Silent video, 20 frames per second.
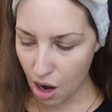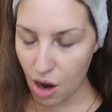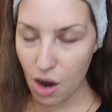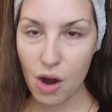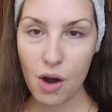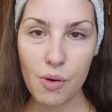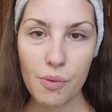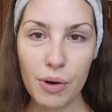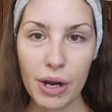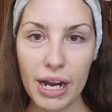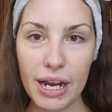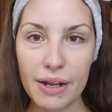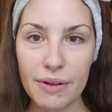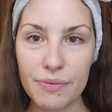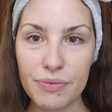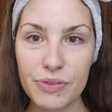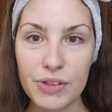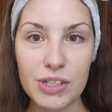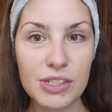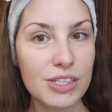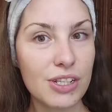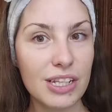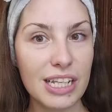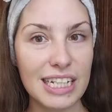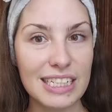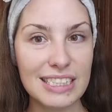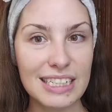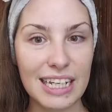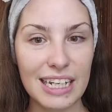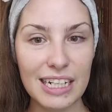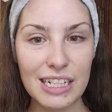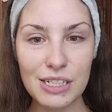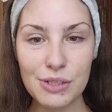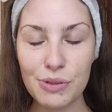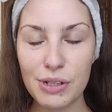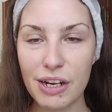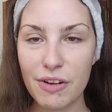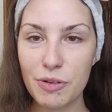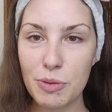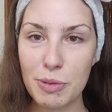All right, so let's get into
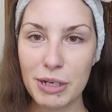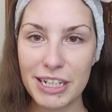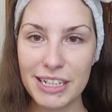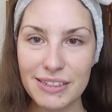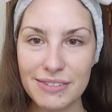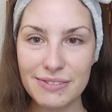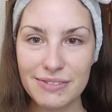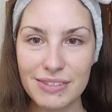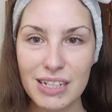it, everybody.